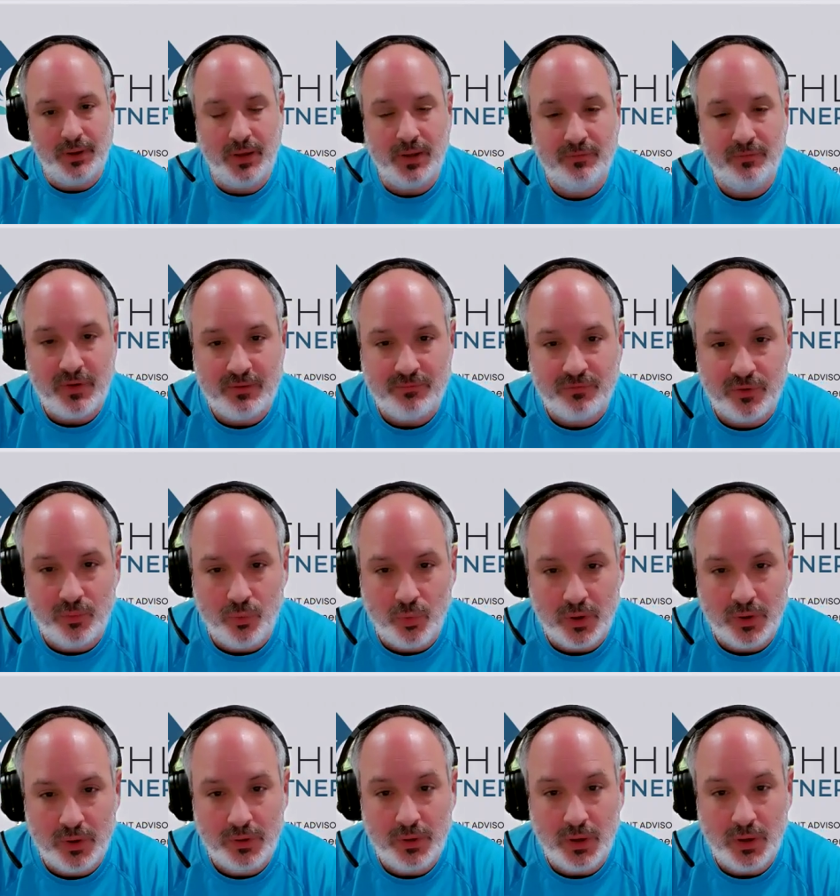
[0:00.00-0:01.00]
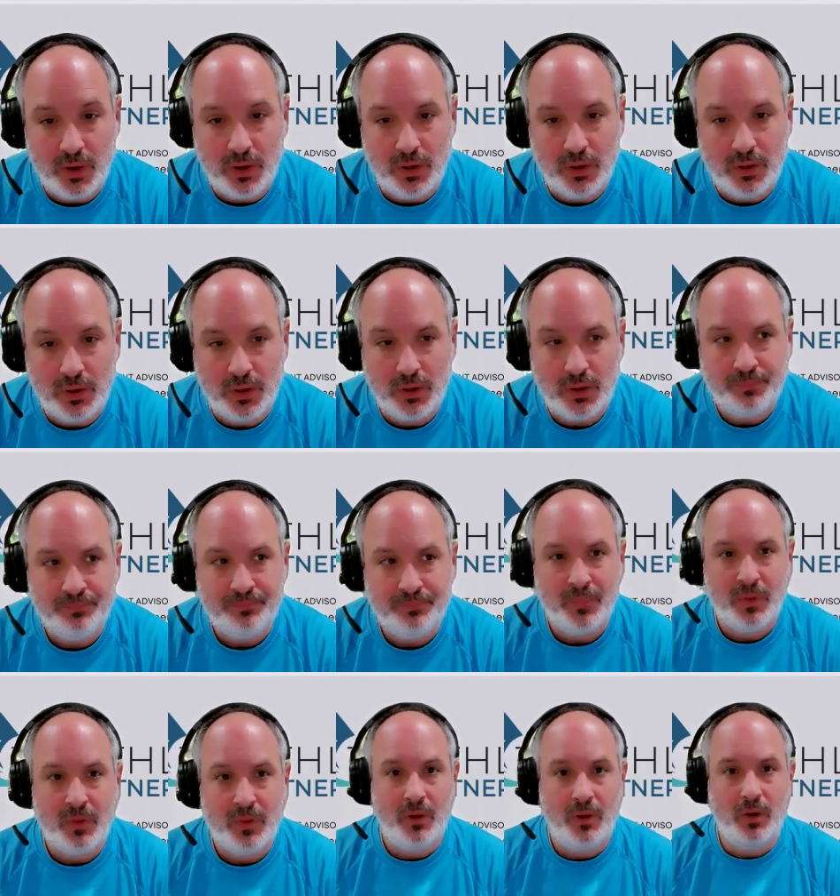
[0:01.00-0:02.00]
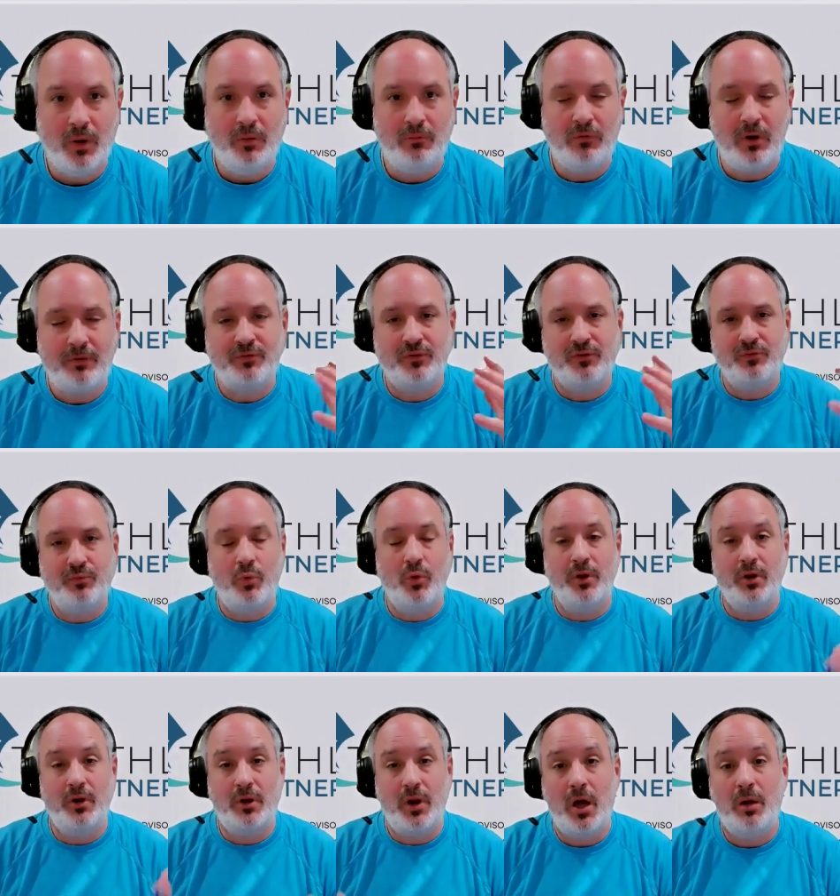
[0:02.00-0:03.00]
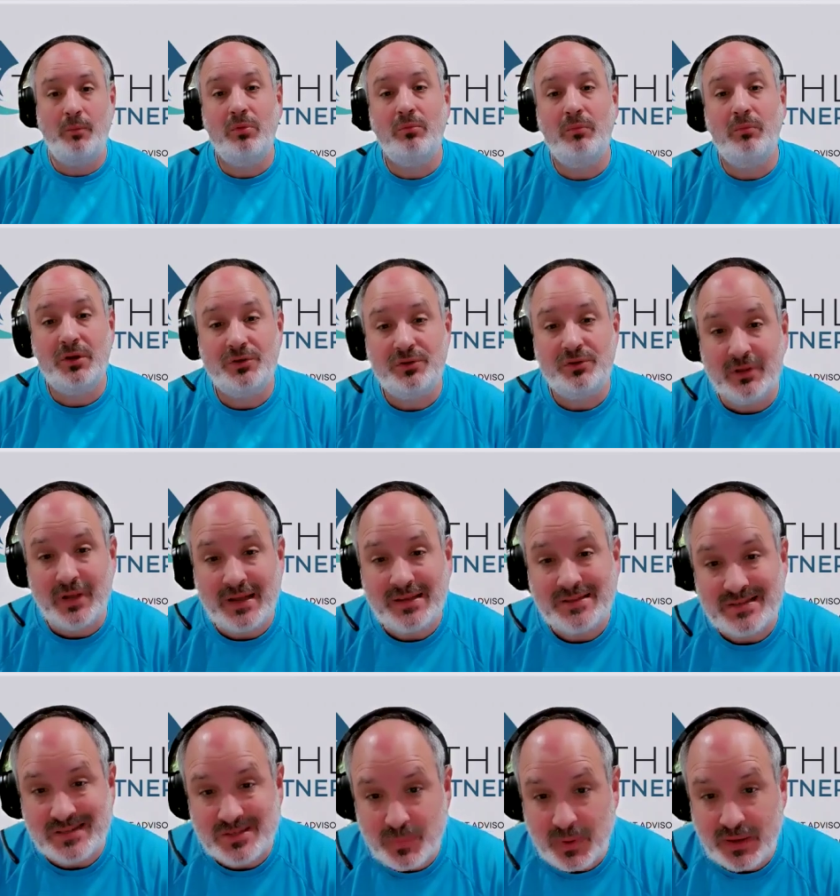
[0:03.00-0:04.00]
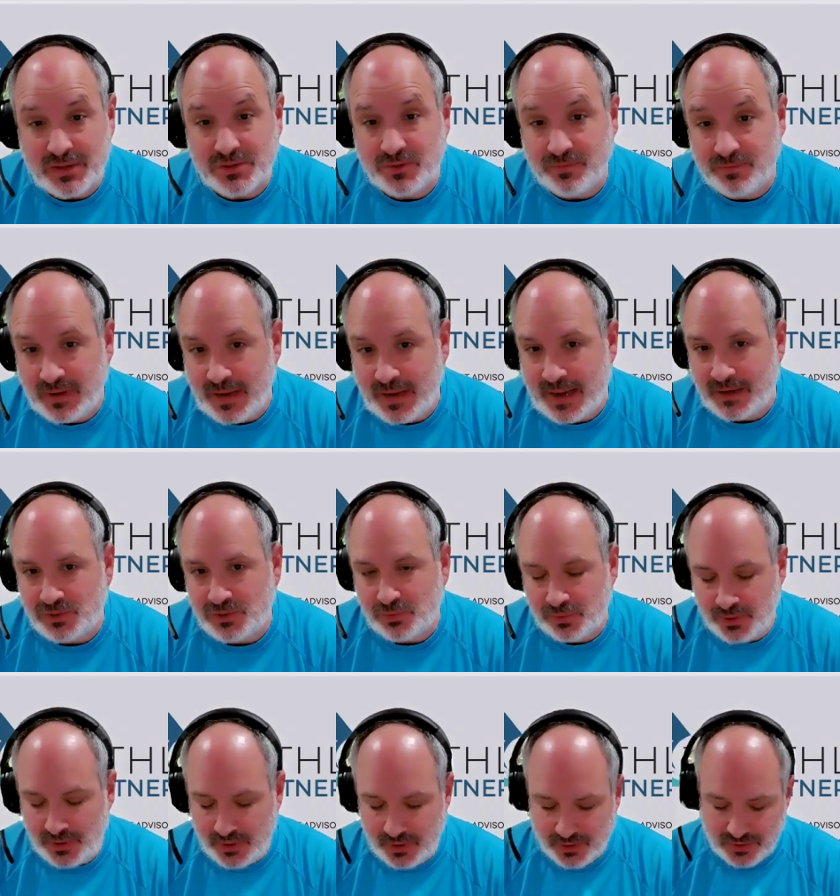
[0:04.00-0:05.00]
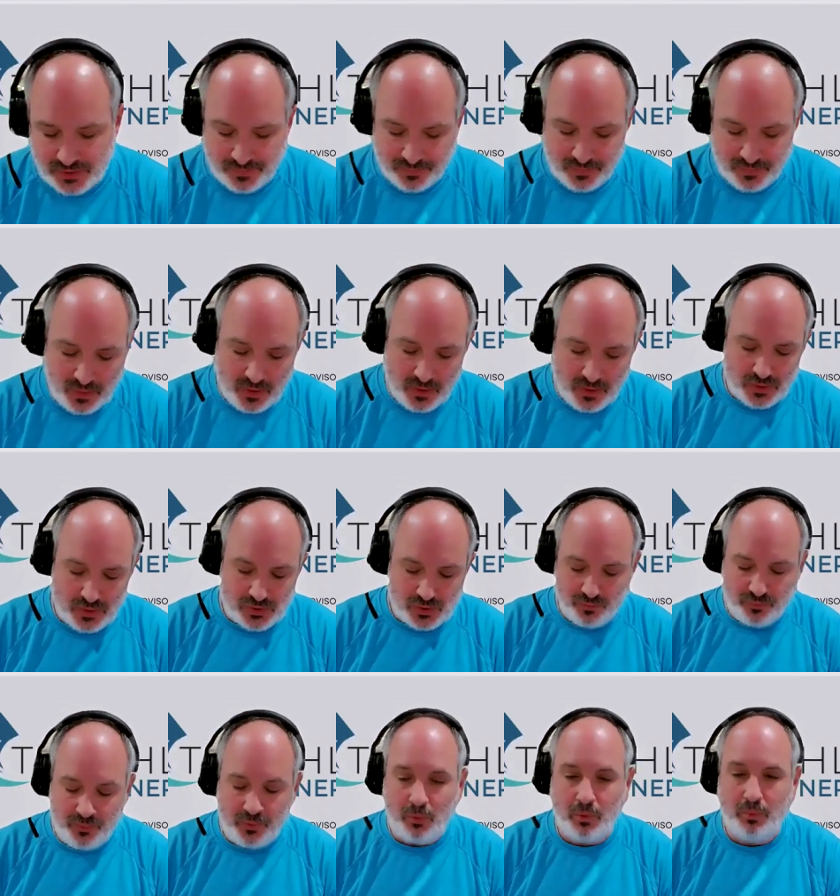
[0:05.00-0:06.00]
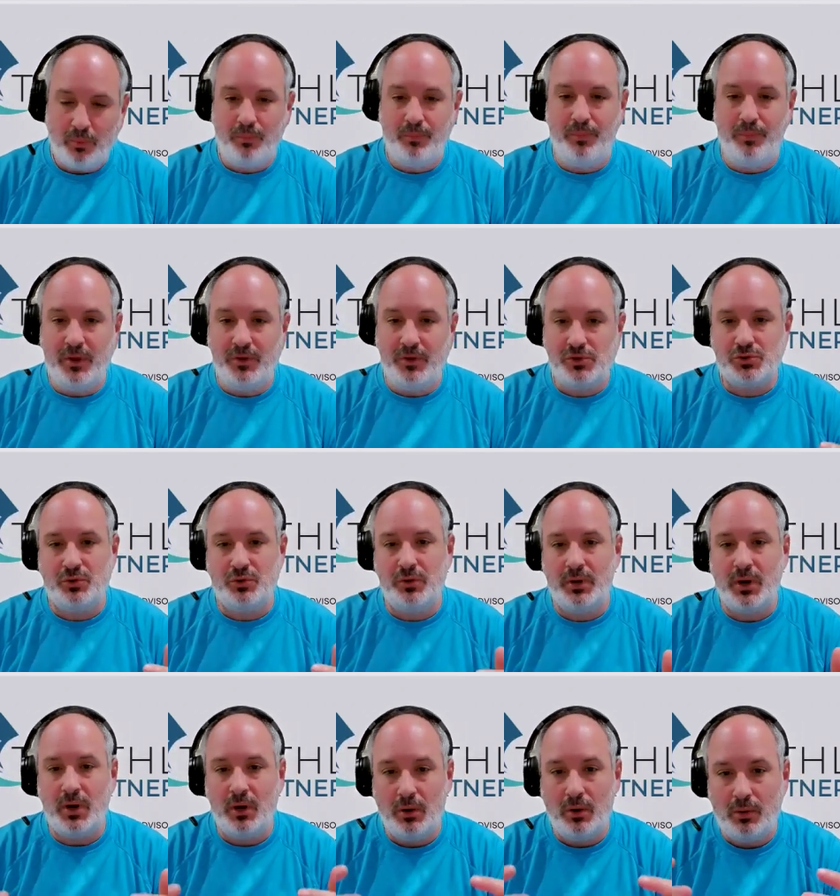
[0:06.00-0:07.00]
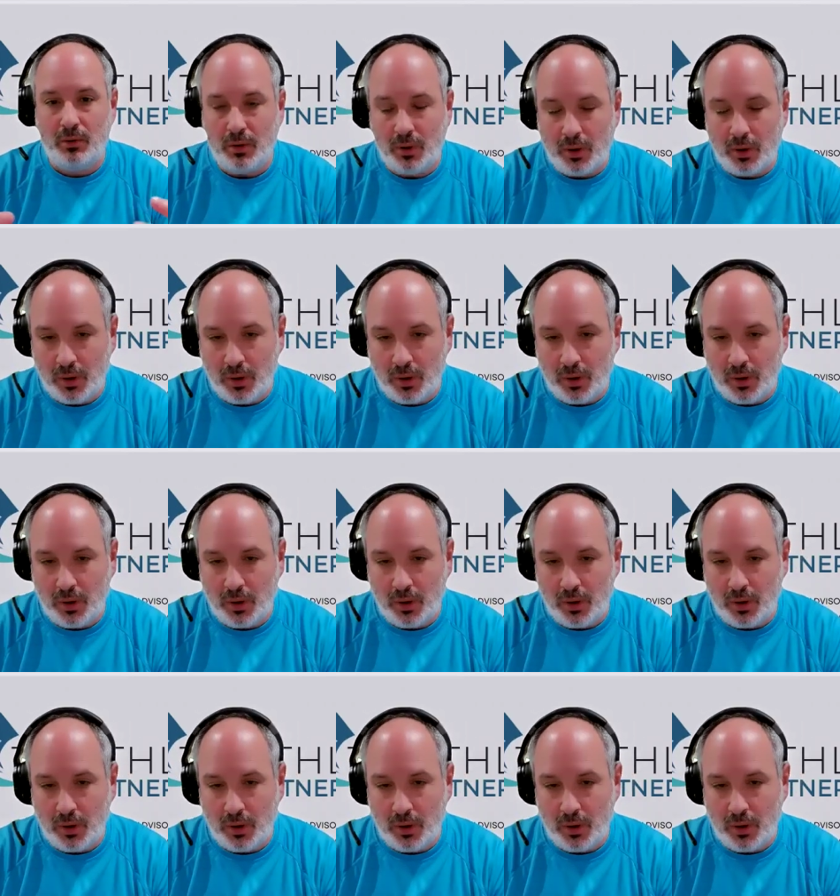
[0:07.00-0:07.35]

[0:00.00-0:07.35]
give everyone a reference point on how much less expensive it actually is. So if we were insuring a